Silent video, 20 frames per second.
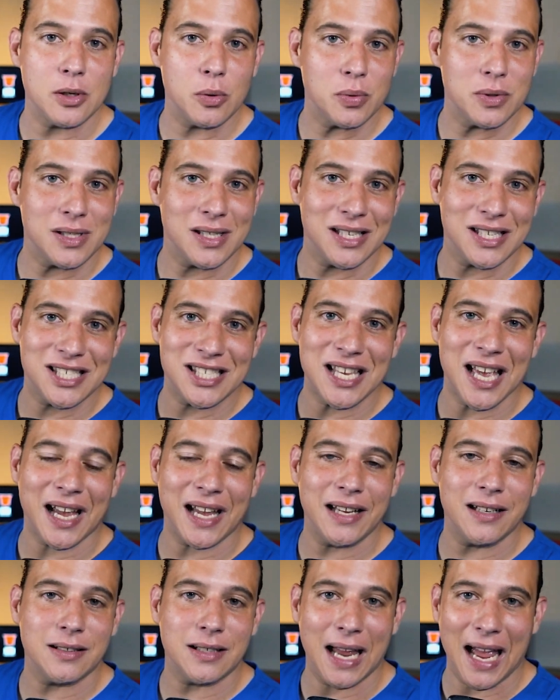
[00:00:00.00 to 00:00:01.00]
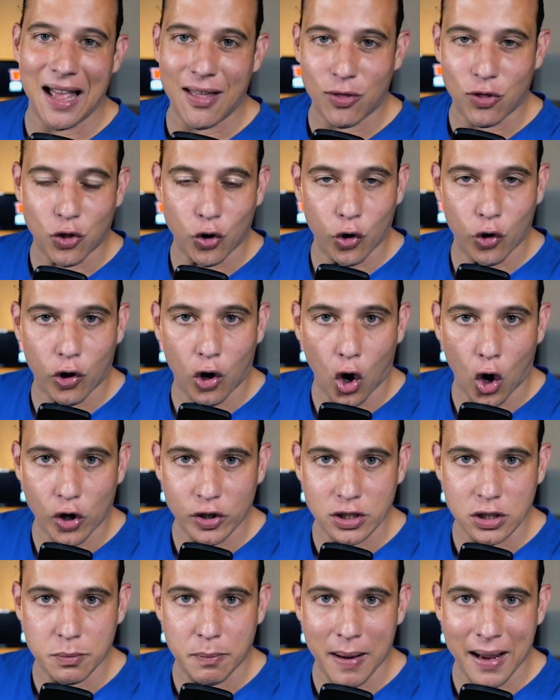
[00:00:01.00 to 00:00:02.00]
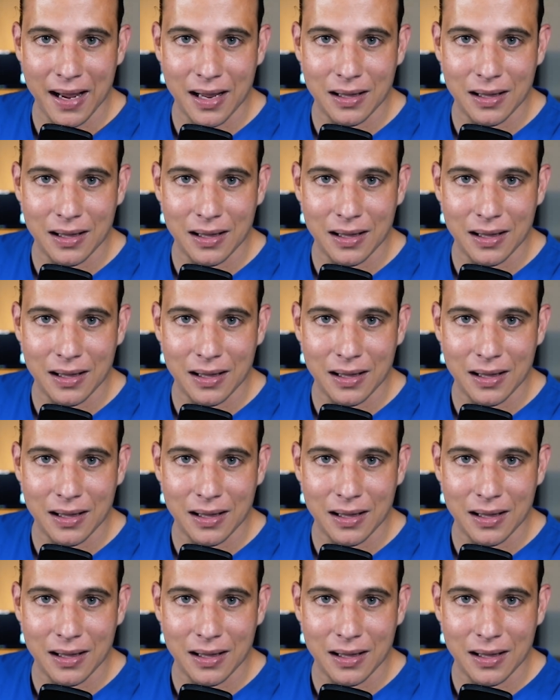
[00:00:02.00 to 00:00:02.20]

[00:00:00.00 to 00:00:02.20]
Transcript: It was the second and third largest bank